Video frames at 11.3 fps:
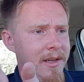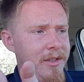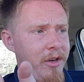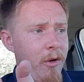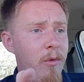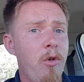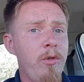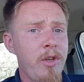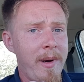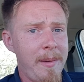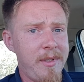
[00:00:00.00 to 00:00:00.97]
so I will
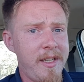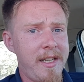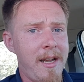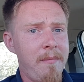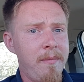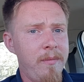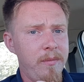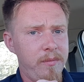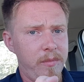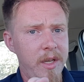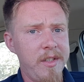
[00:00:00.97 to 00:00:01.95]
do Amsterdam
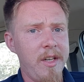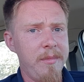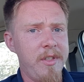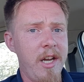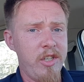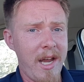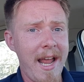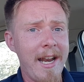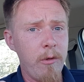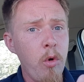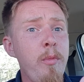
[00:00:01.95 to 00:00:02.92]
at some stage,
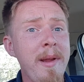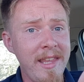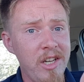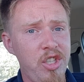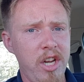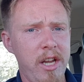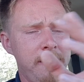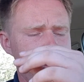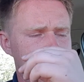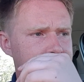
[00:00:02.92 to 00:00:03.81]
and that will be this year.